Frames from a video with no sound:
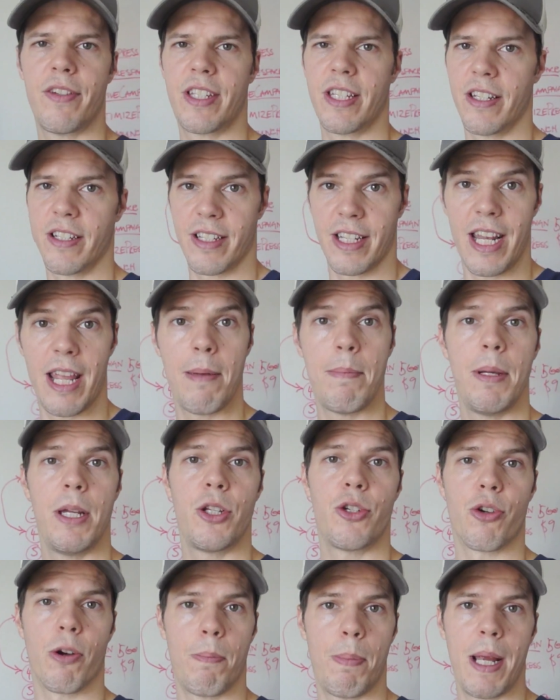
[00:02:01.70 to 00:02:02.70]
it as an
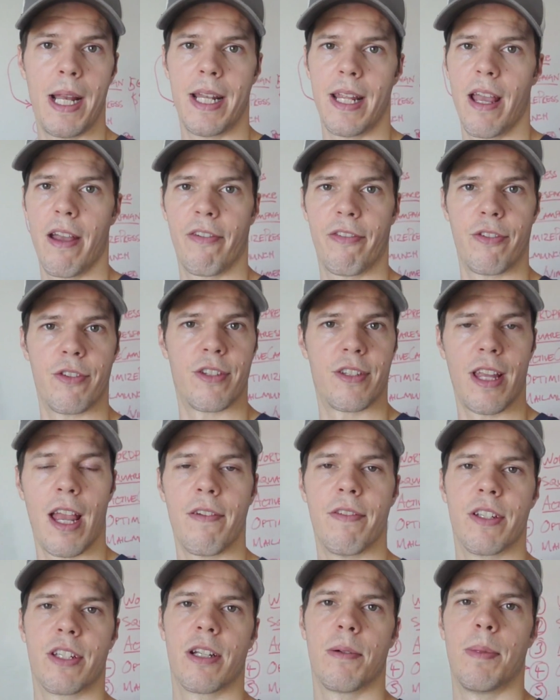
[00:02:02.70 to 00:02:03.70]
image or a P D F and
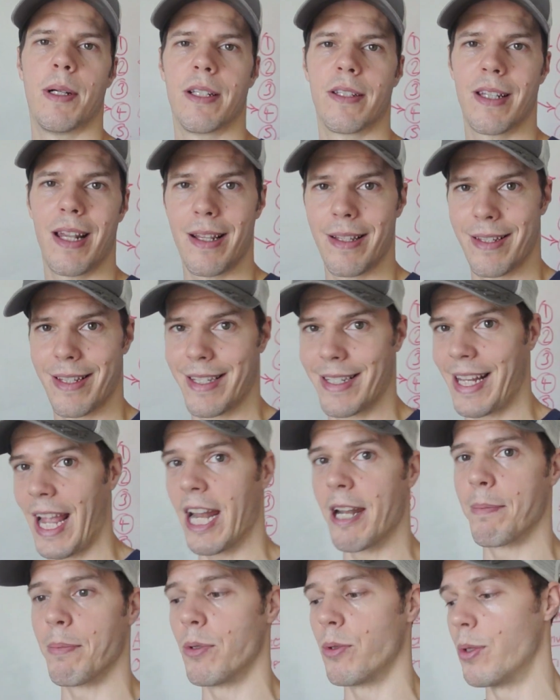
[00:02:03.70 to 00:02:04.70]
save it somewhere. So that's
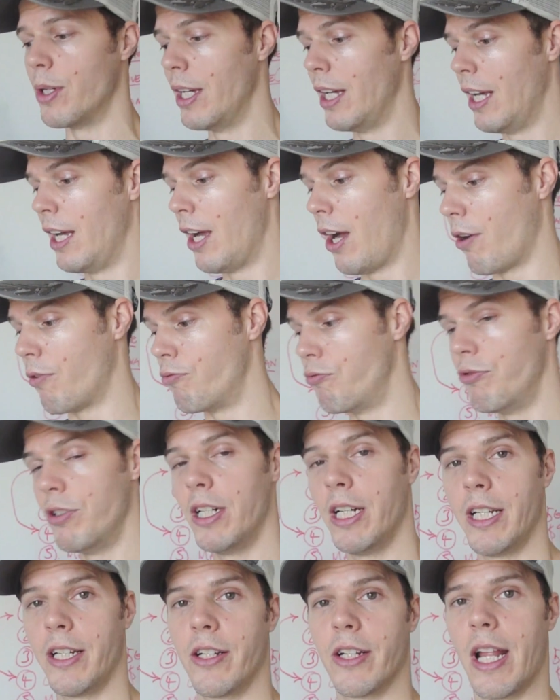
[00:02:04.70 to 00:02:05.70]
Scannable, a
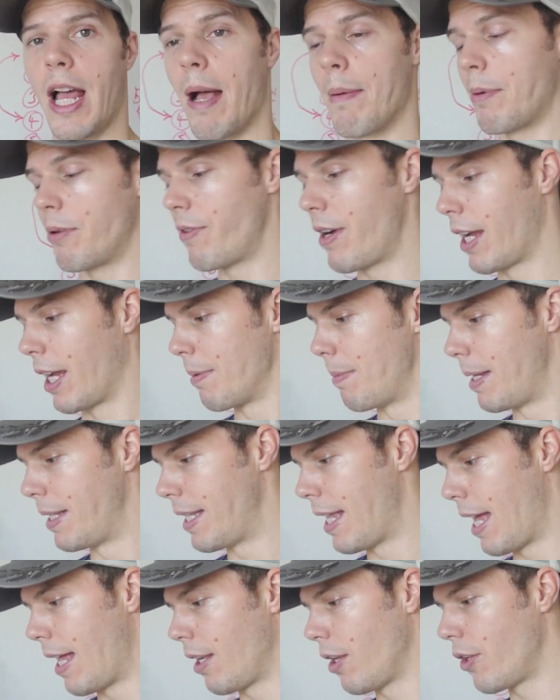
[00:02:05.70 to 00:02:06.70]
really good app. I recommend
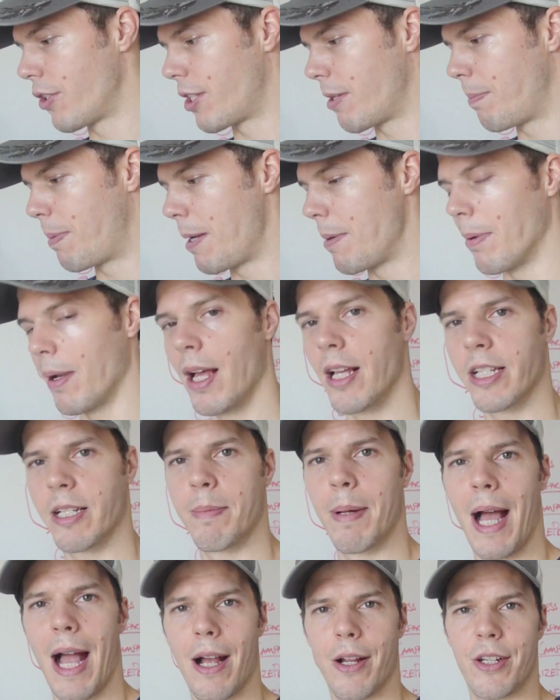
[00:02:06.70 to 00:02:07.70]
that. Lots of people ask
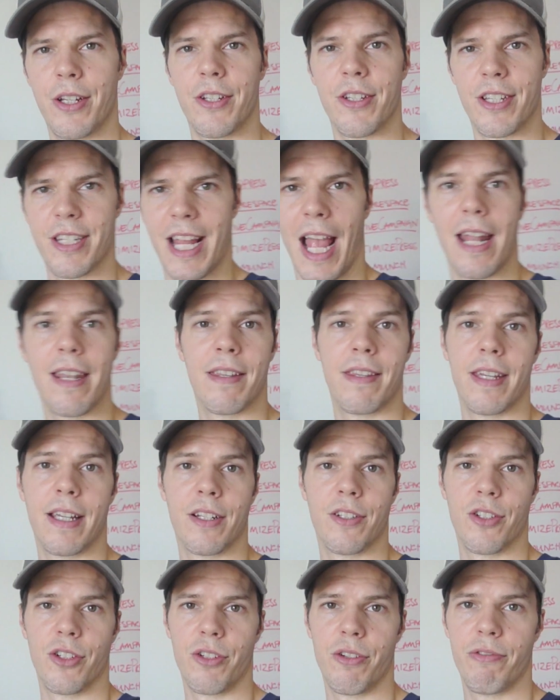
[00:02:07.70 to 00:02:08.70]
about how do you scan
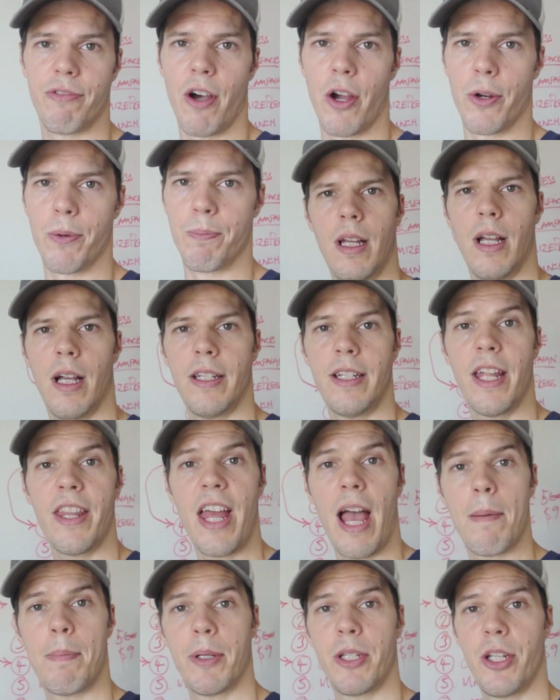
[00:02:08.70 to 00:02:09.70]
things on your phone. Another
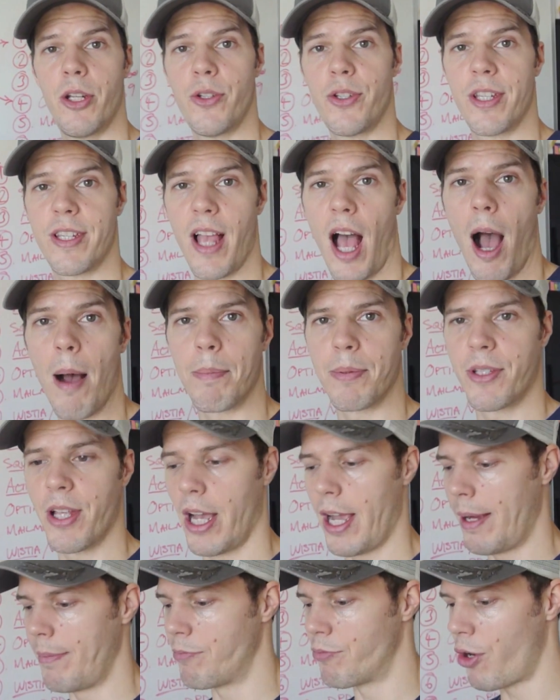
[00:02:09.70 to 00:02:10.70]
app I use is
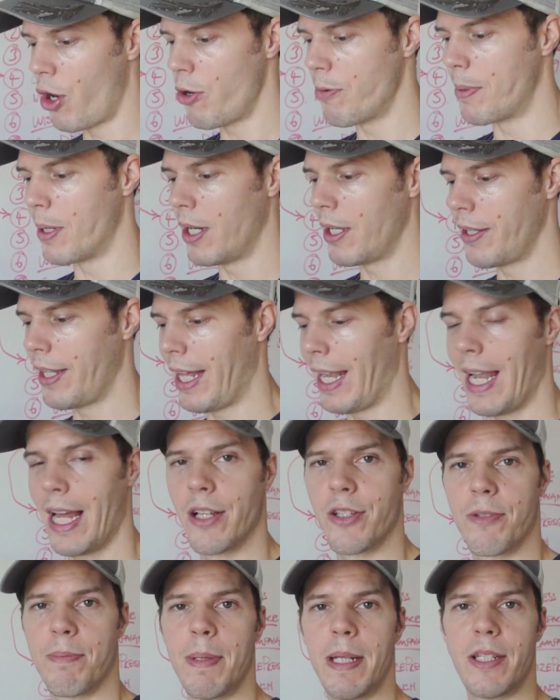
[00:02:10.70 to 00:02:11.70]
Uptime Robot. That
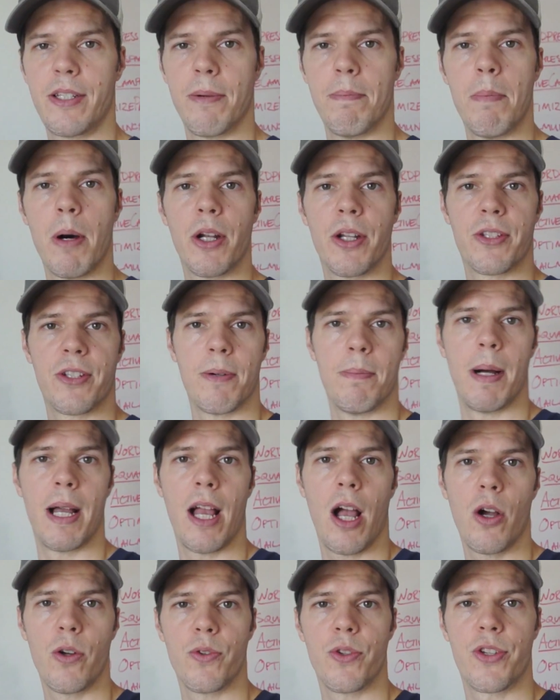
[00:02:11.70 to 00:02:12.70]
allows me to monitor my
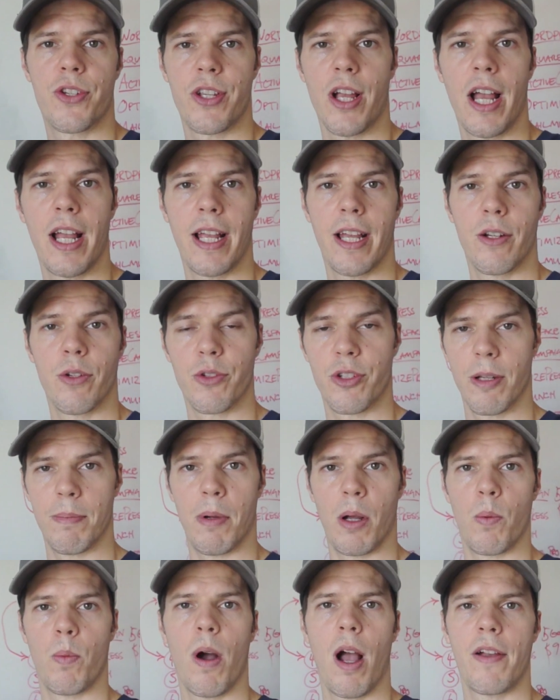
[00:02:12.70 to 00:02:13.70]
own site and also
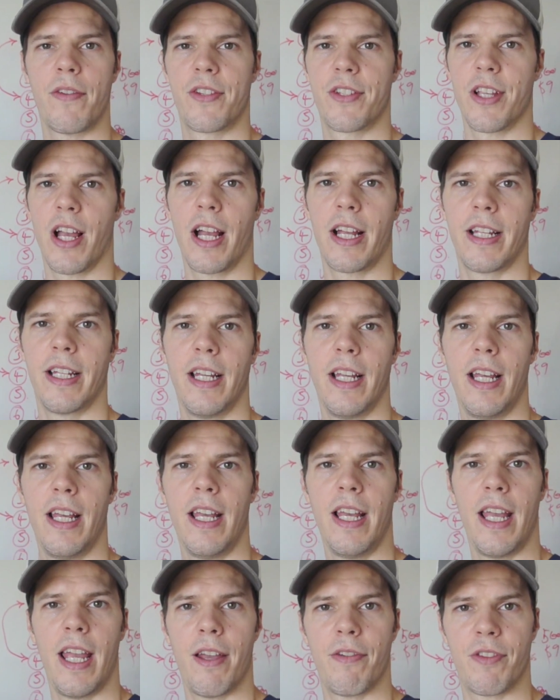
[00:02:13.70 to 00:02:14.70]
my wife's site
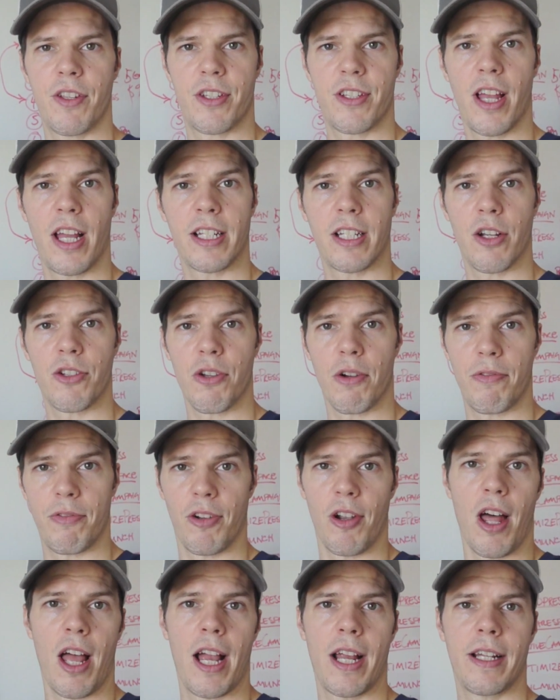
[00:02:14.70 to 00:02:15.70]
if the site goes
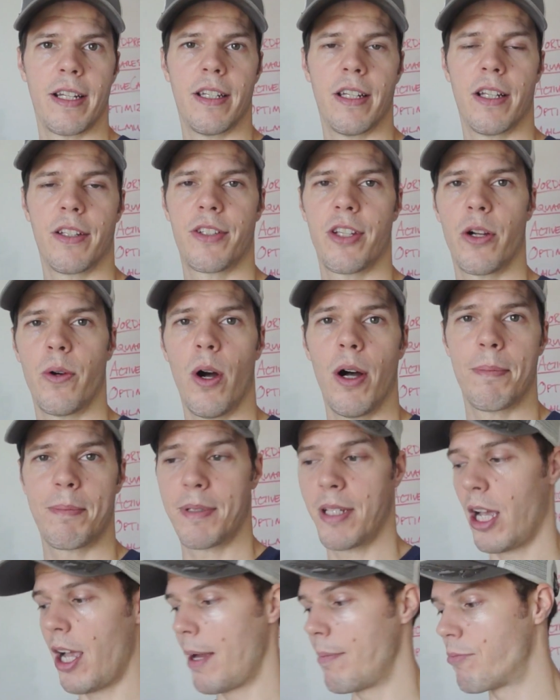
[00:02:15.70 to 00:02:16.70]
offline. So
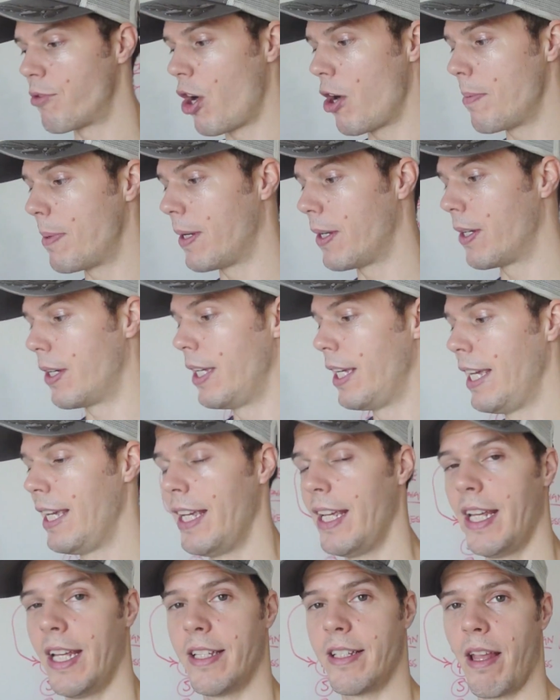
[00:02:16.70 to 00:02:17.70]
Uptime Robot
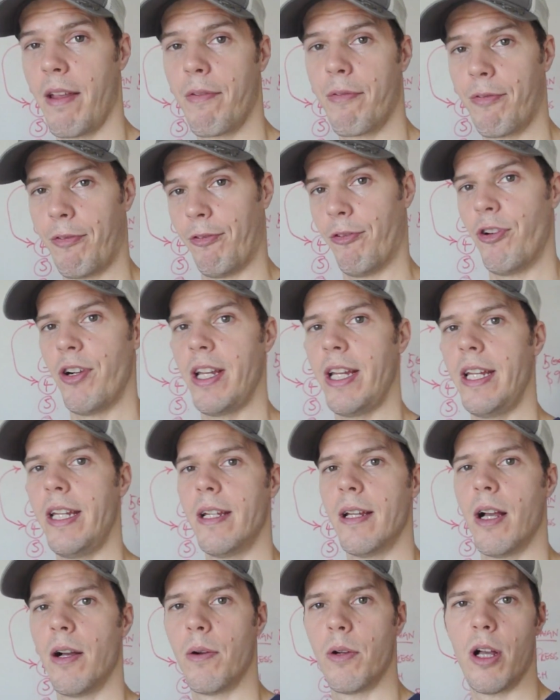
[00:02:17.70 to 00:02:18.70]
is a
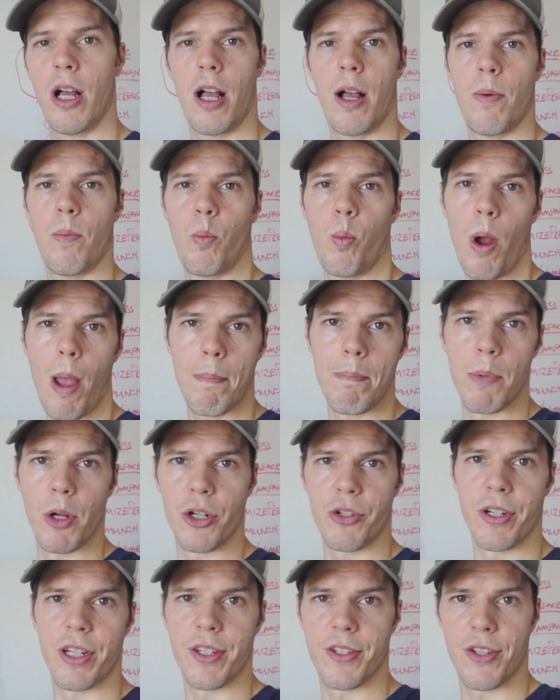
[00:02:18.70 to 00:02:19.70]
free um, web
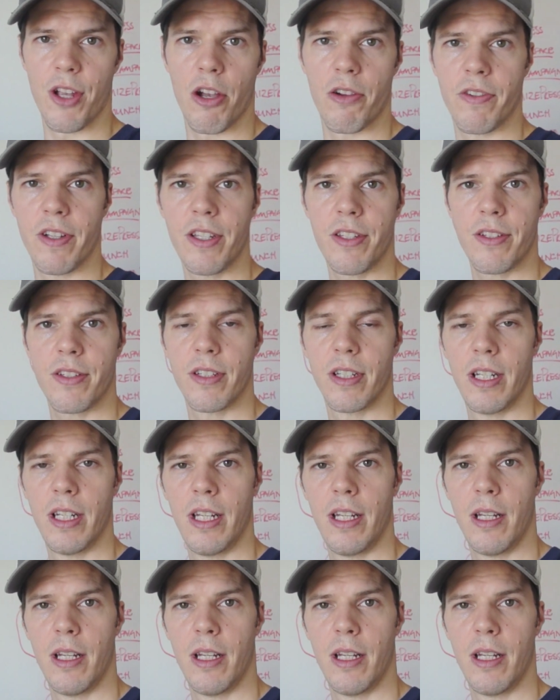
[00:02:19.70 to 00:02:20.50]
monitoring service.